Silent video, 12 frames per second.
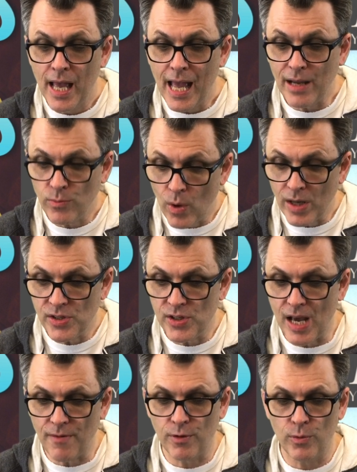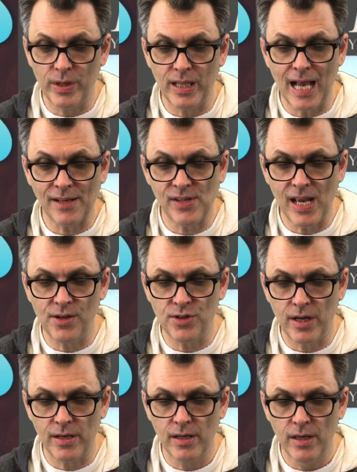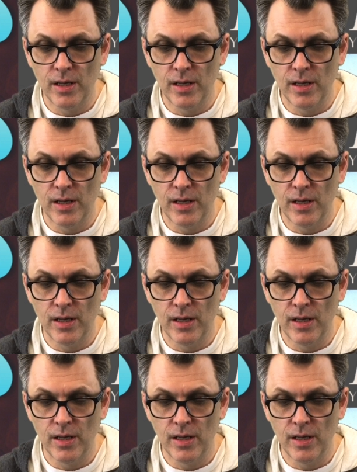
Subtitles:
and 1 set for relaxation.